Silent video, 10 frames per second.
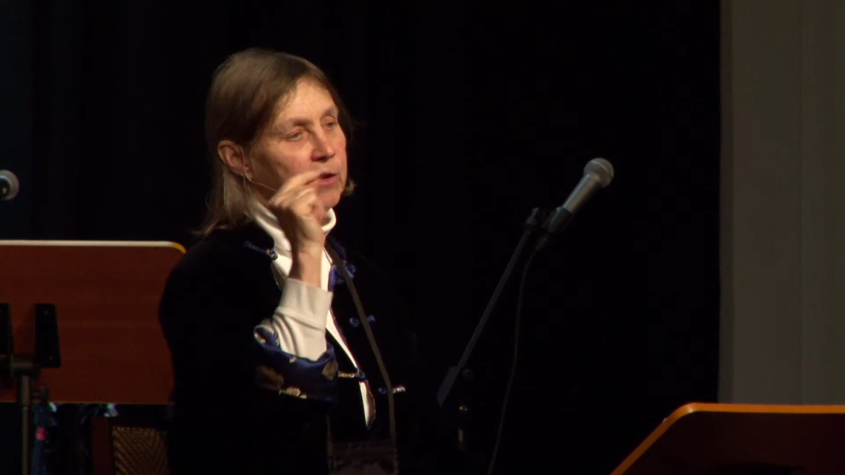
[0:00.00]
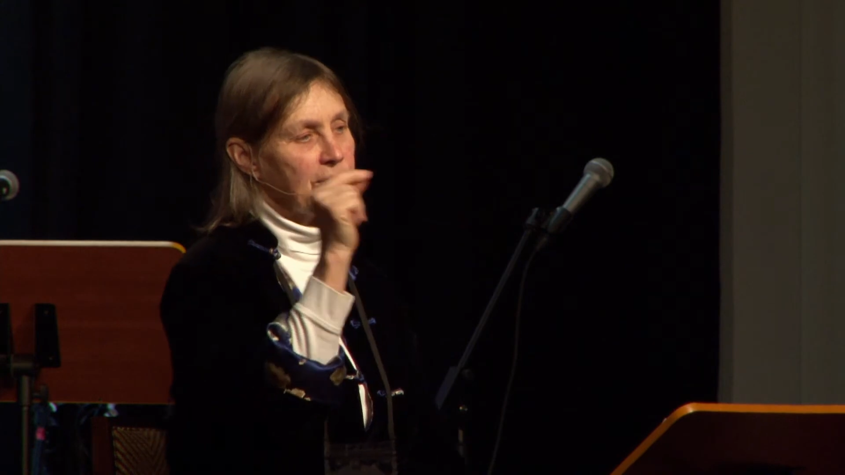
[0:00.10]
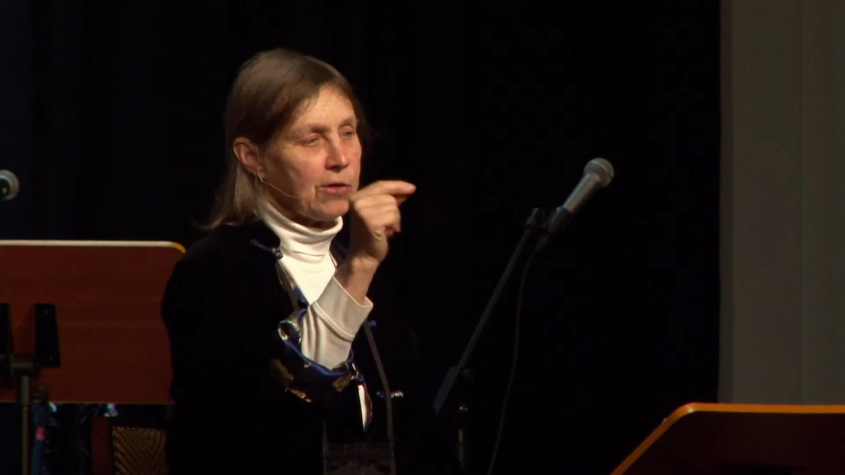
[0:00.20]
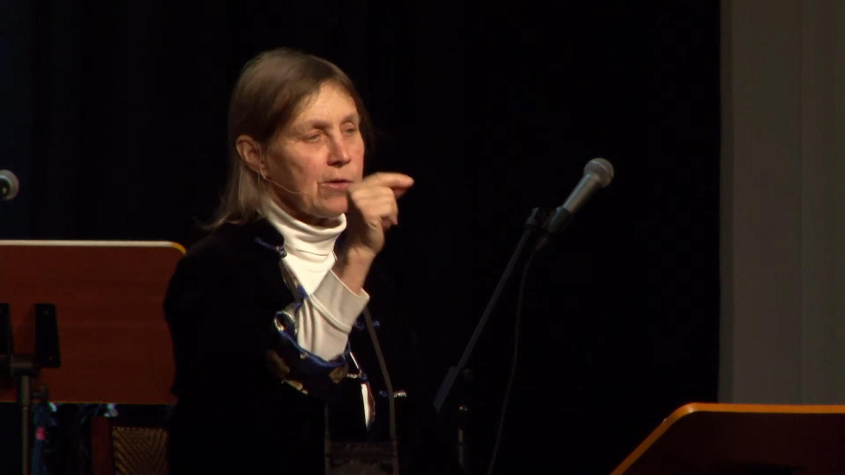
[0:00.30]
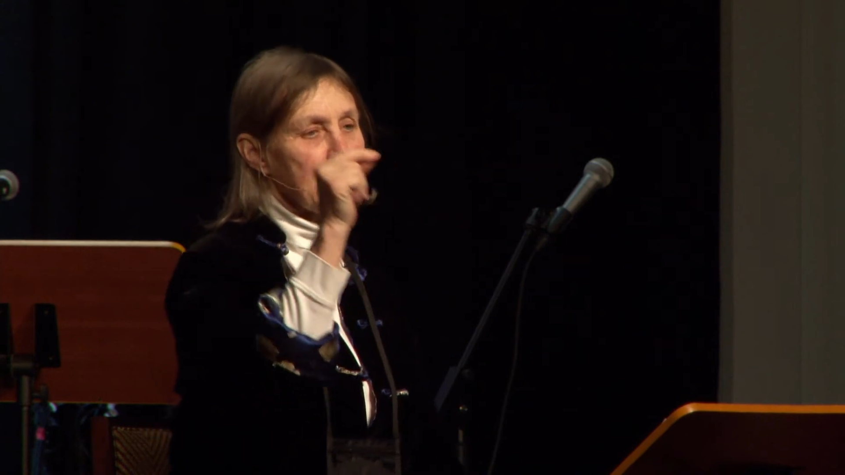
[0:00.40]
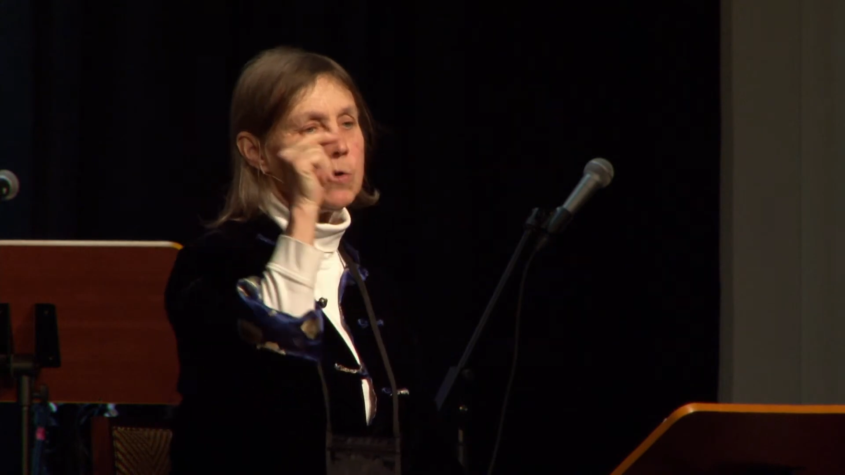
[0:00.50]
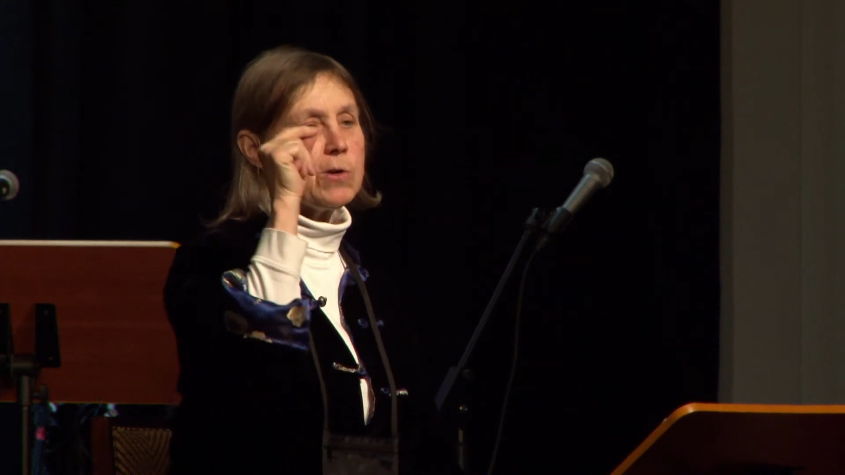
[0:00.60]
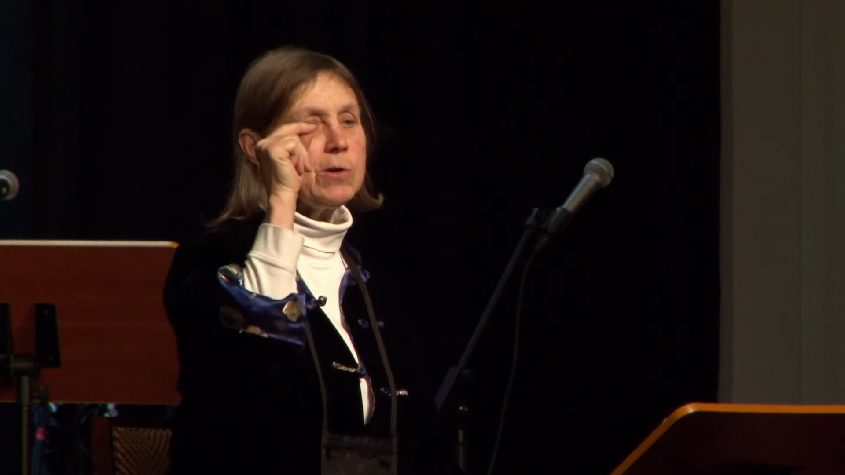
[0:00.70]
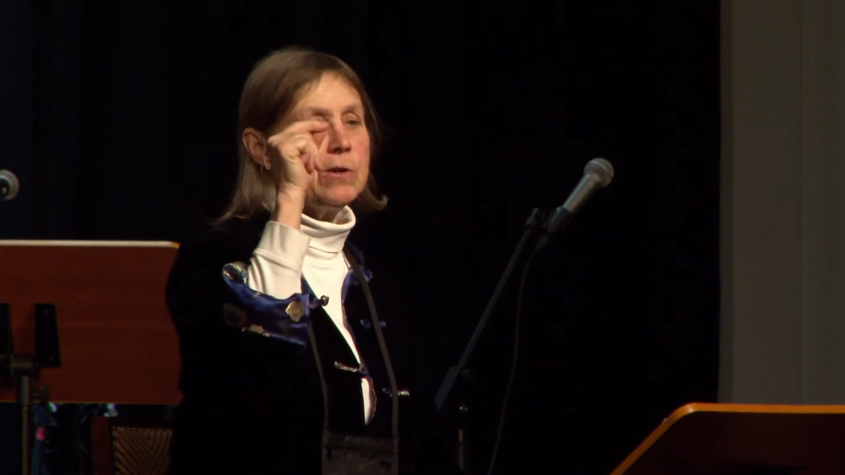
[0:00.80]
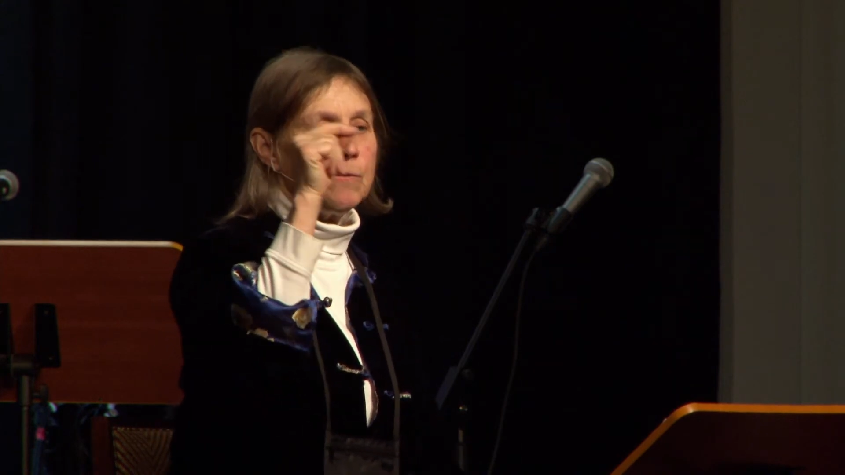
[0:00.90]

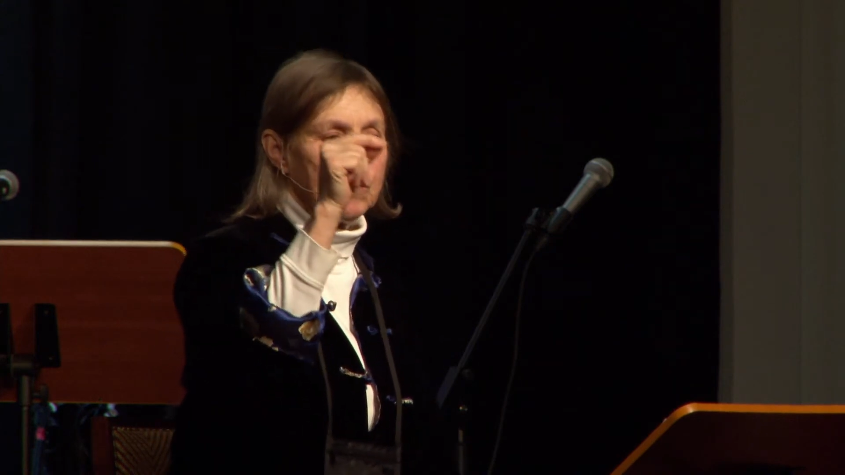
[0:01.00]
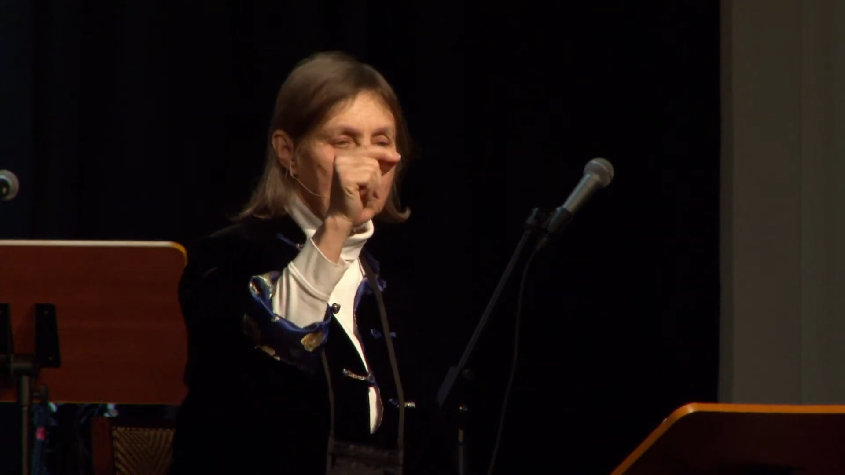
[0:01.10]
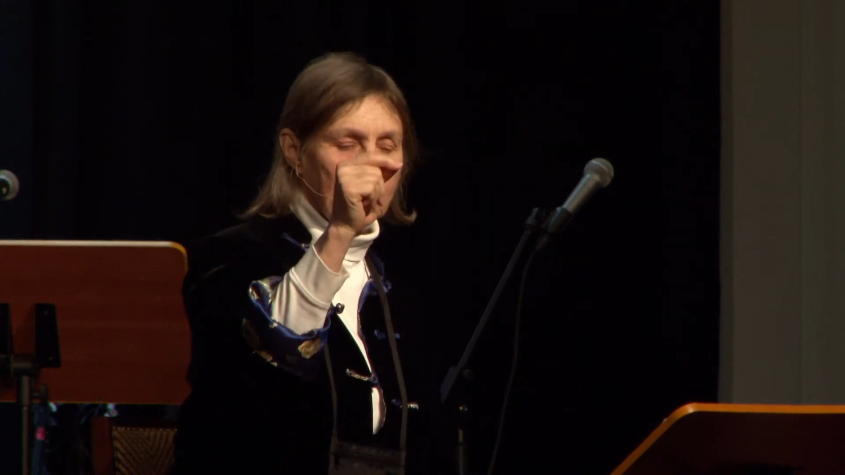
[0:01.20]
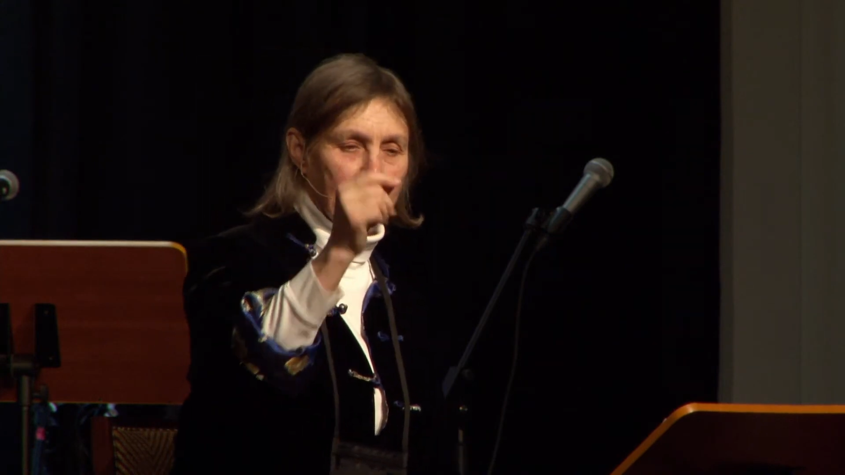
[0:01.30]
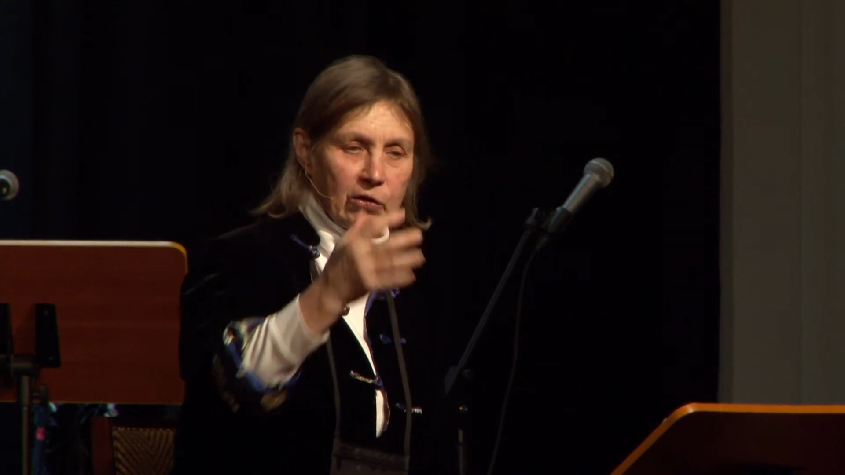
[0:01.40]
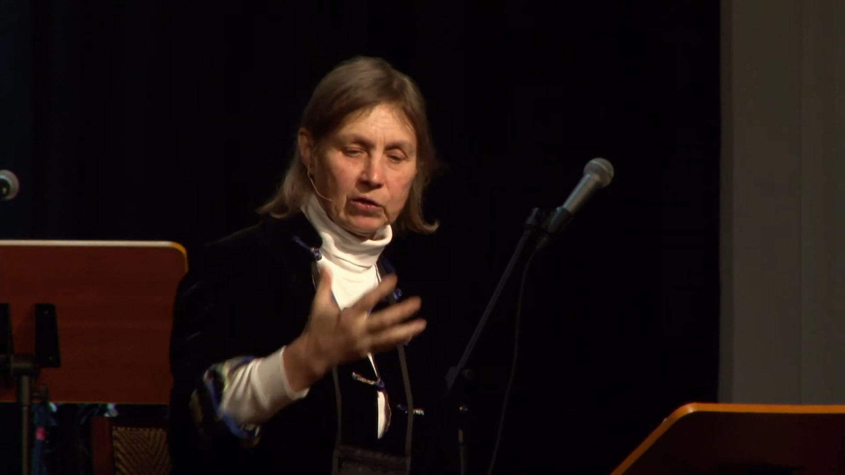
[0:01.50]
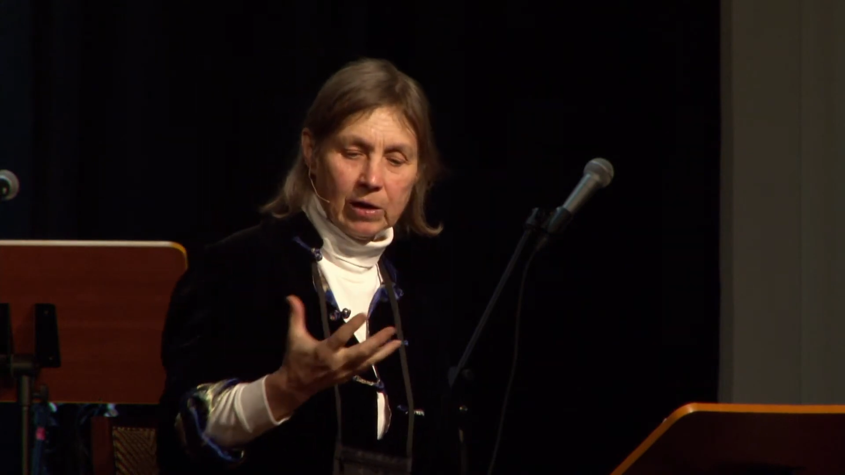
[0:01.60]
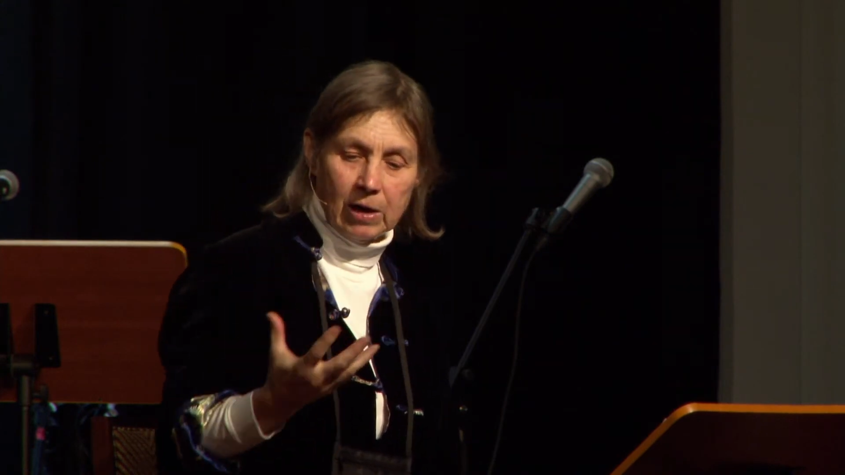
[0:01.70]
third force,